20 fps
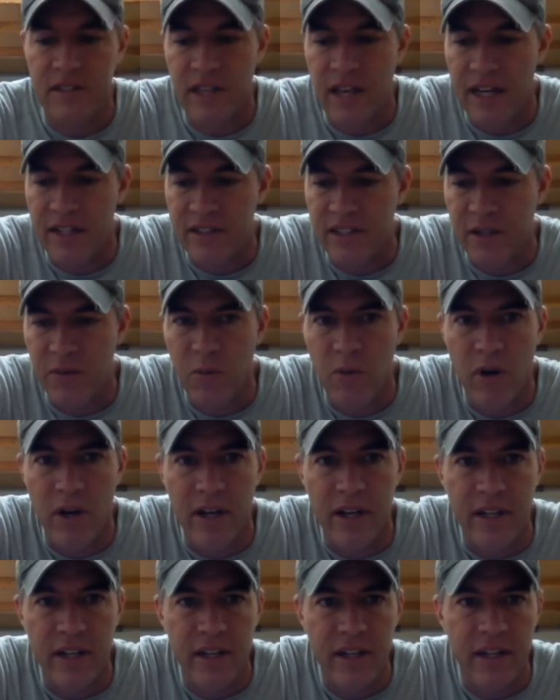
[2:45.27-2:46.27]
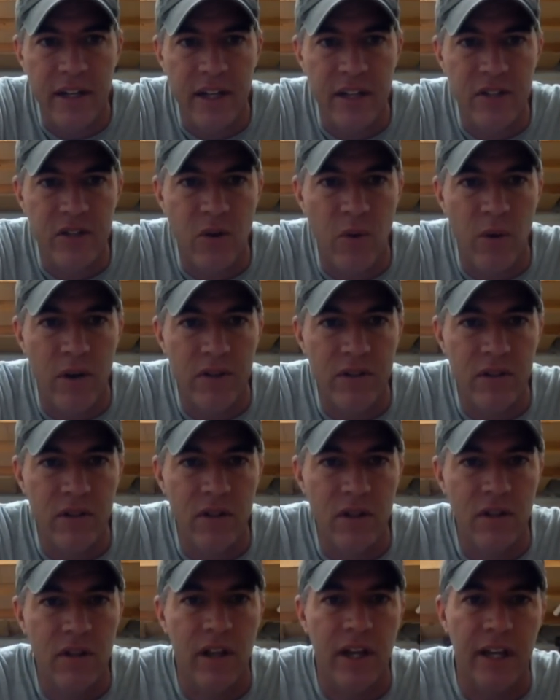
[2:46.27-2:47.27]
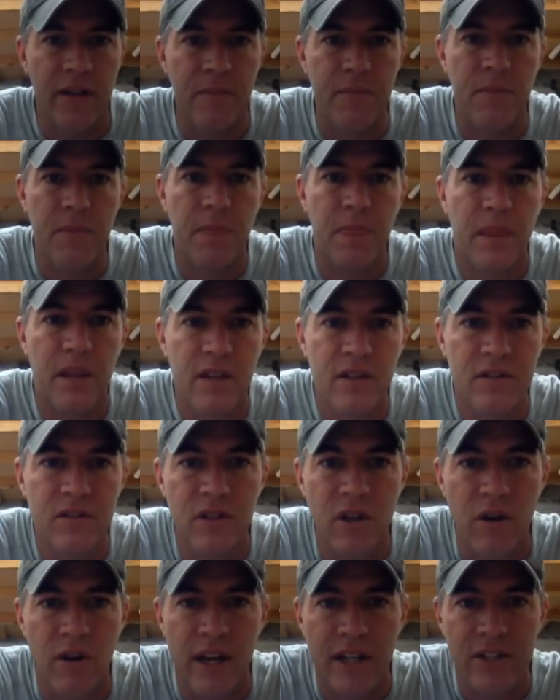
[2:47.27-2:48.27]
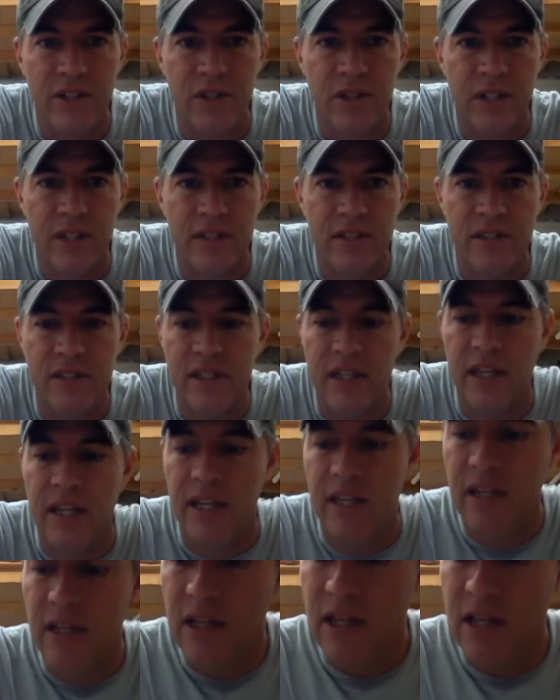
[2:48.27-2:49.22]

is actually what it's going to look like. So as you can see,